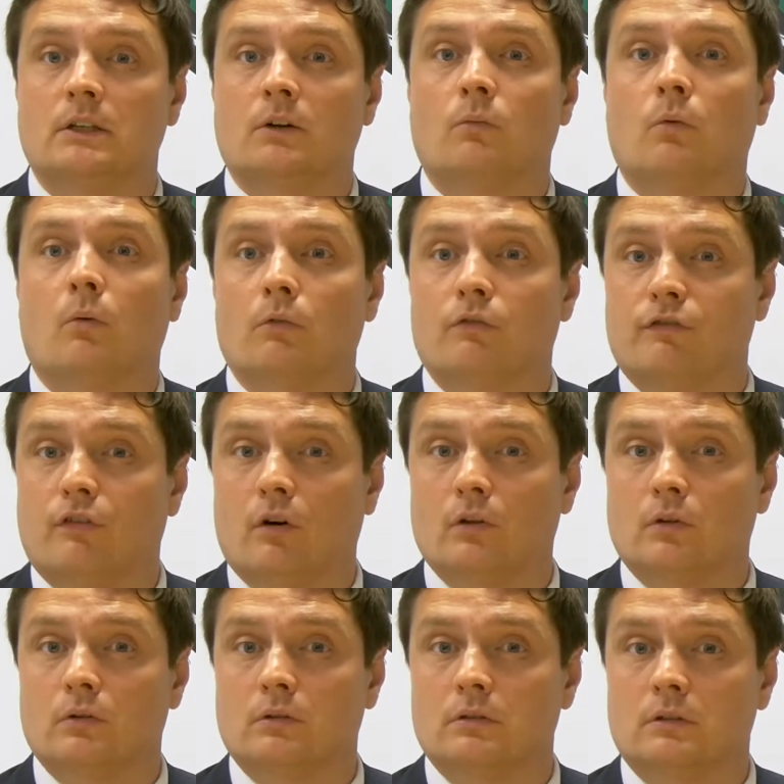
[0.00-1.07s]
What will
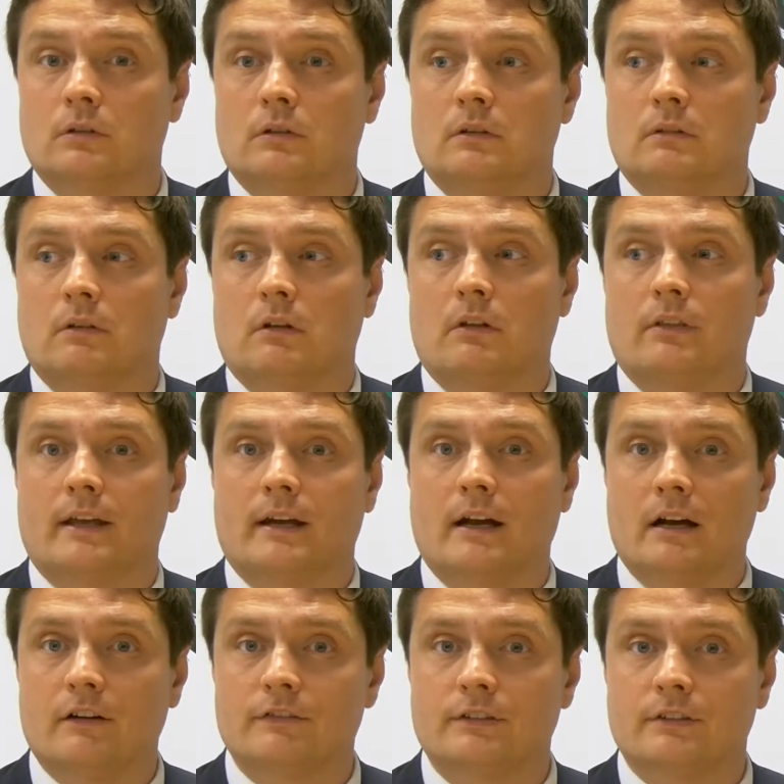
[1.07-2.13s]
follow
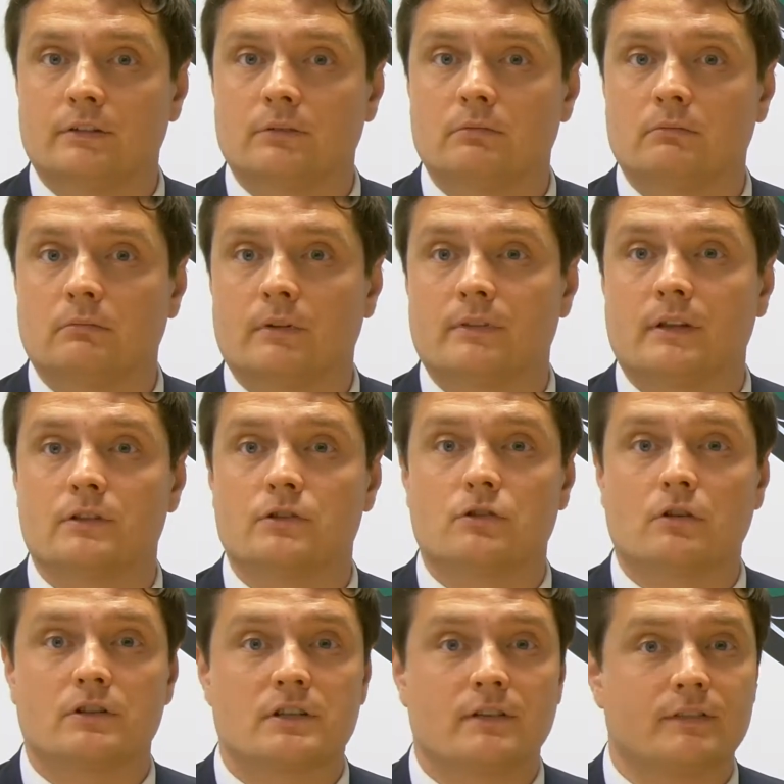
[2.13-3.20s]
thereafter, within
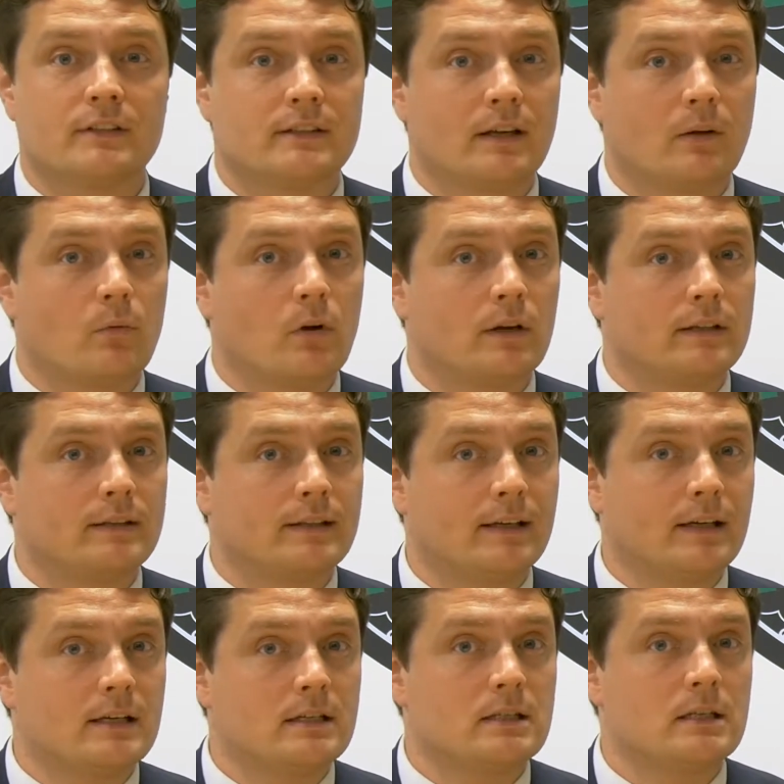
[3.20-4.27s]
sort of 7 to 10 working
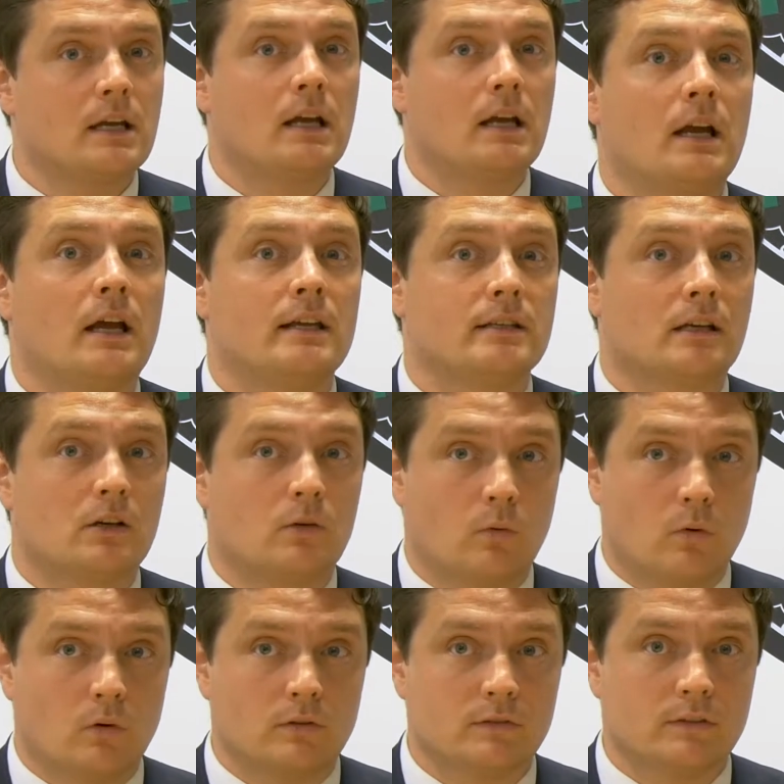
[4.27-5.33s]
days, is a
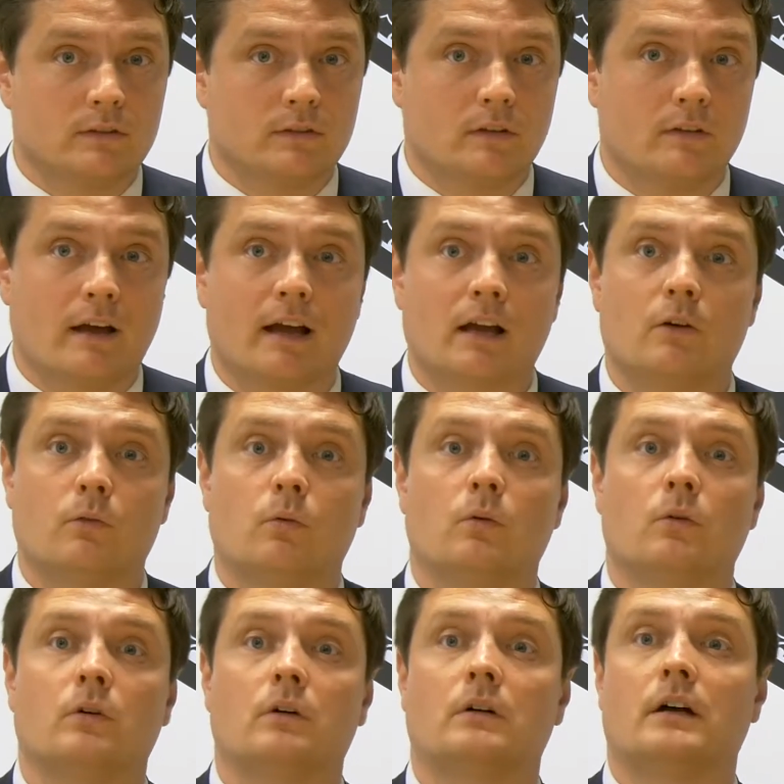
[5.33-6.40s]
quote. That
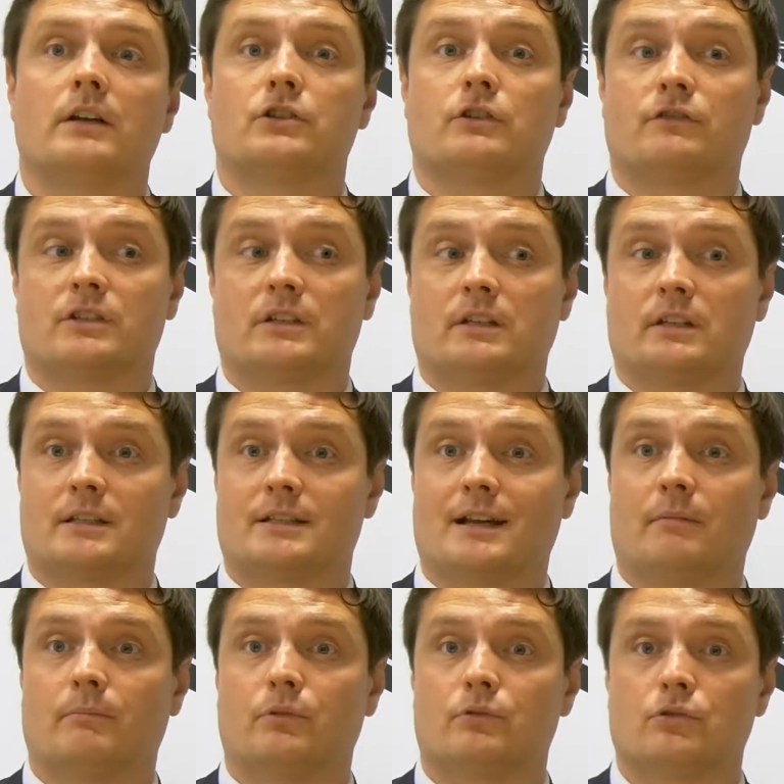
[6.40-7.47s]
quote, as you've seen
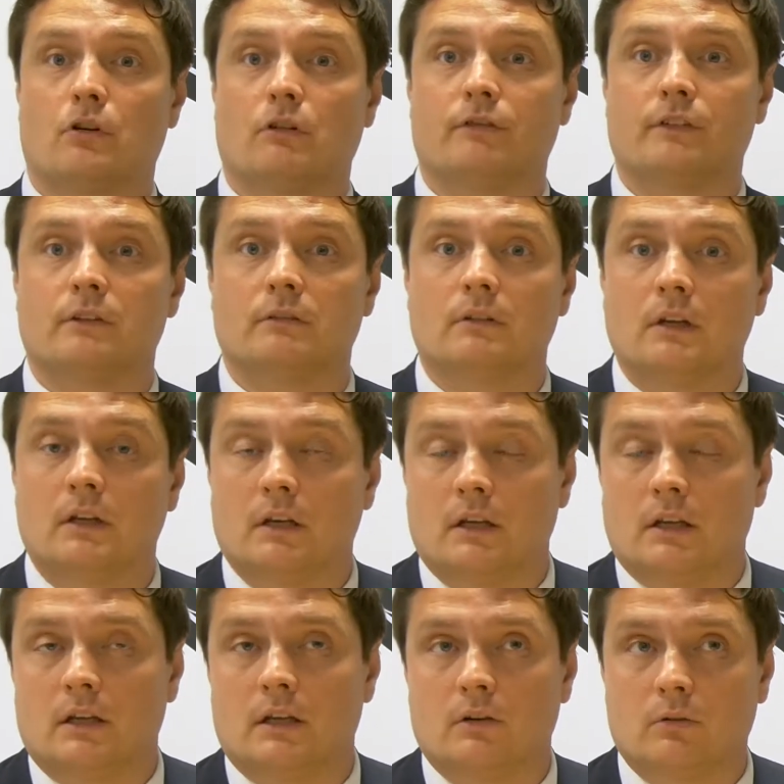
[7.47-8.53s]
examples of, and
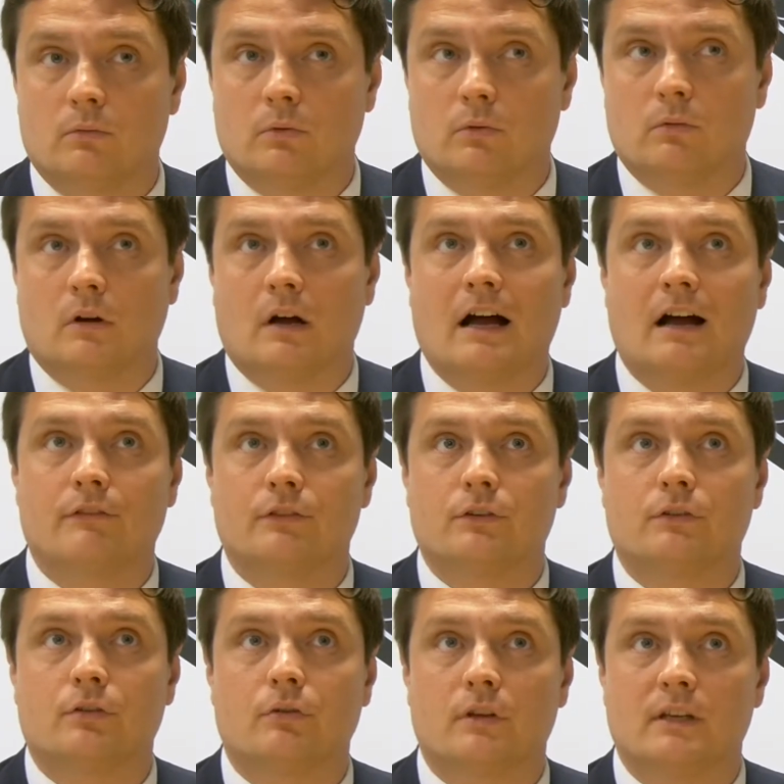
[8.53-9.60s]
you know, will have
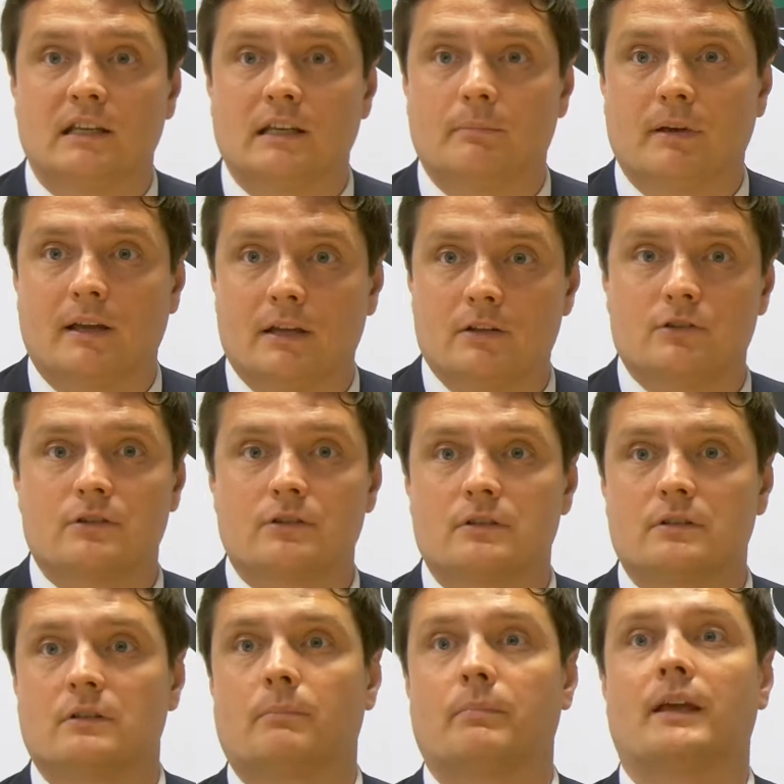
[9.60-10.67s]
two key pages.
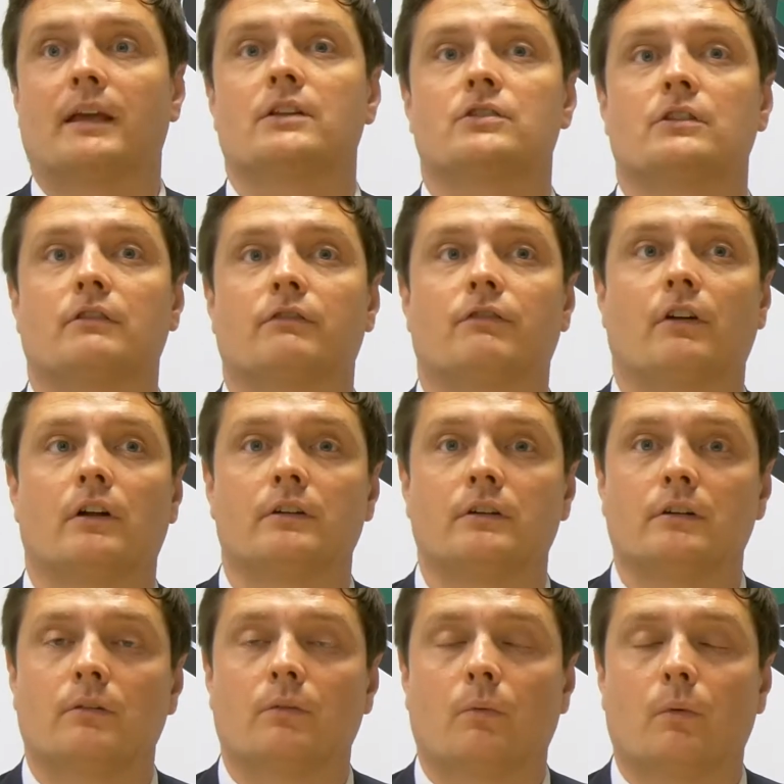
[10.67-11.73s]
The page at the front
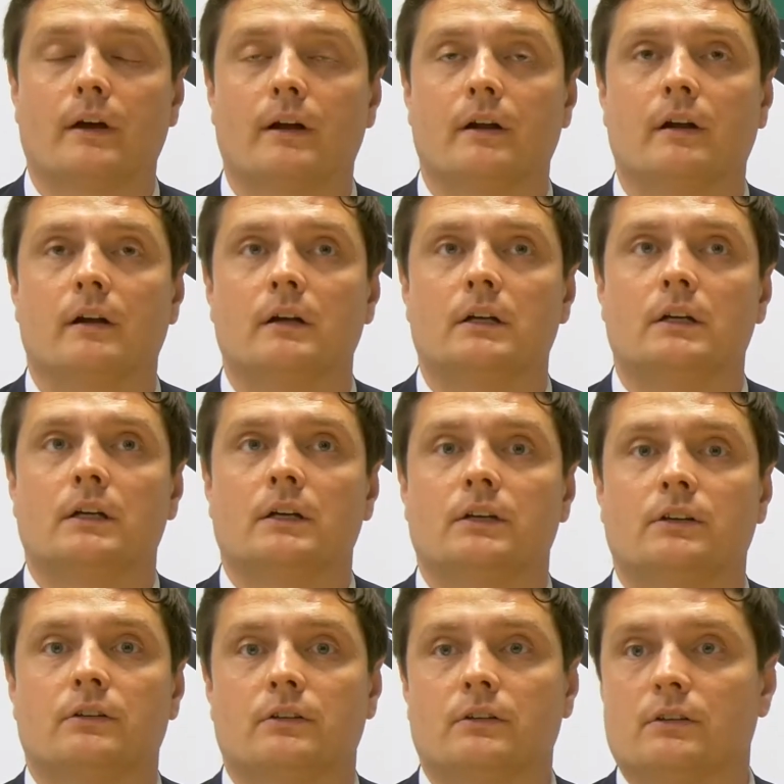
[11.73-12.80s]
where
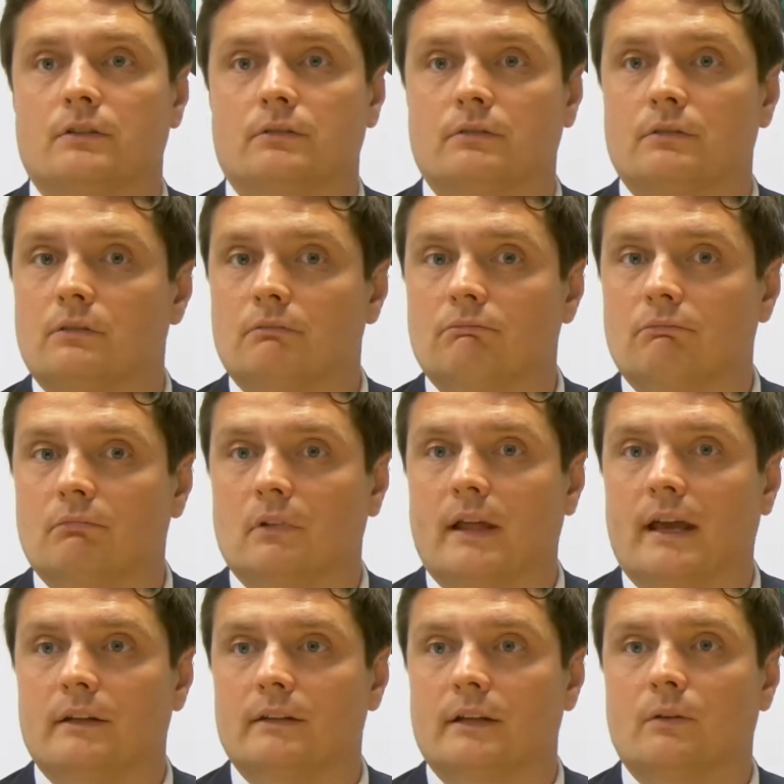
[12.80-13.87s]
you're
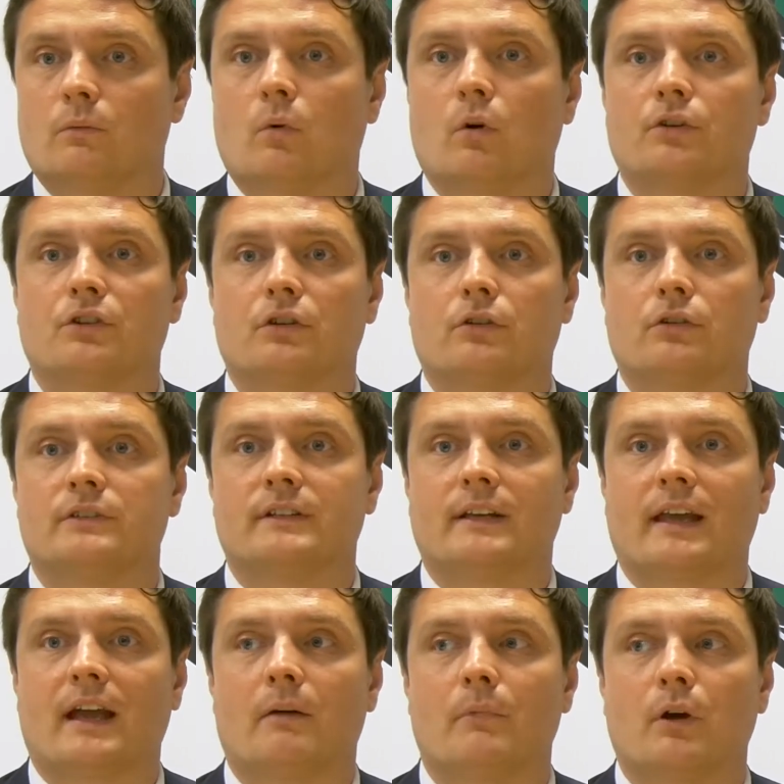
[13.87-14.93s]
learning what you're going to
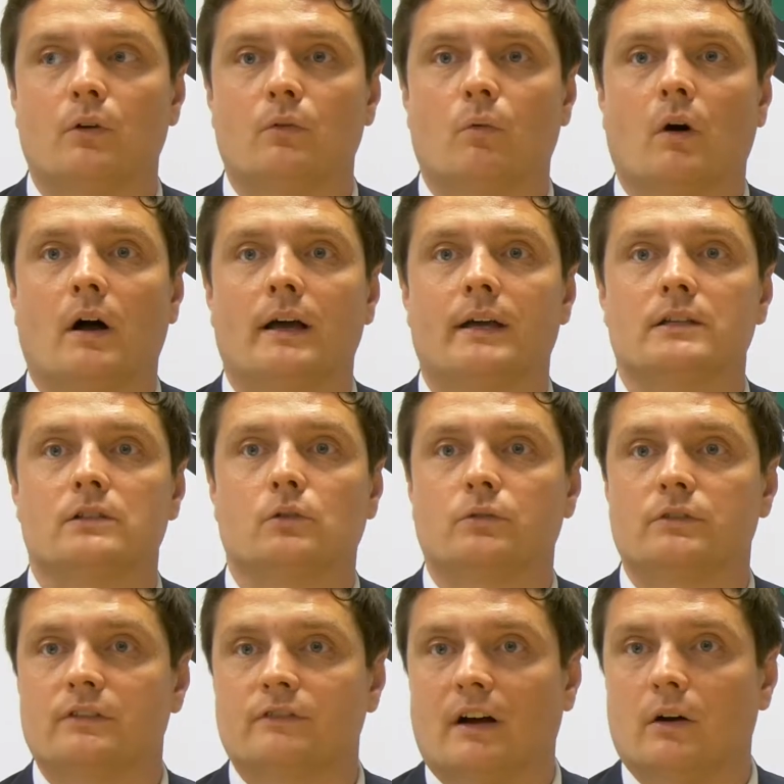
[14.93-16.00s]
get amount-wise,
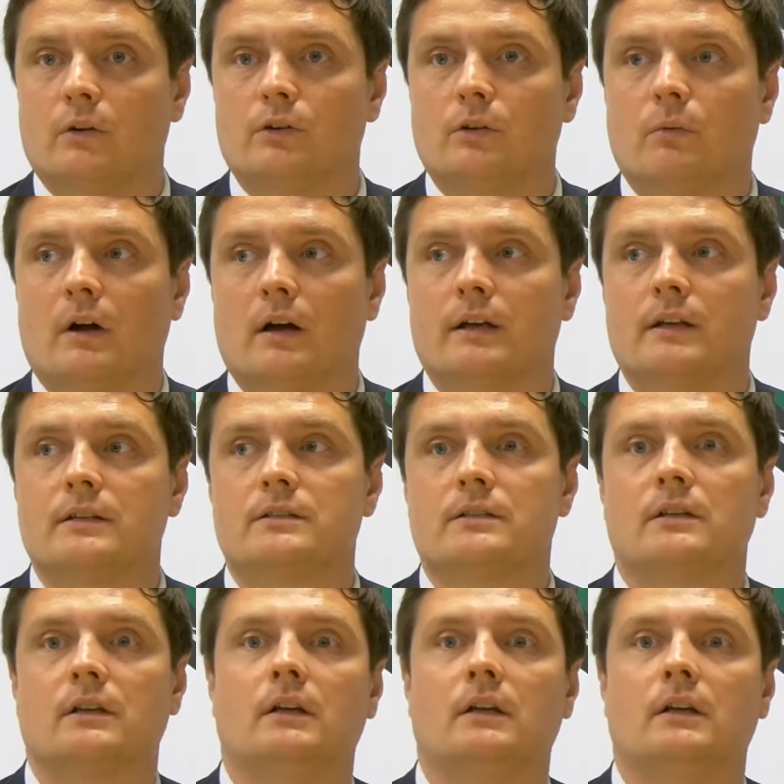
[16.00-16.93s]
loan-to-value-wise,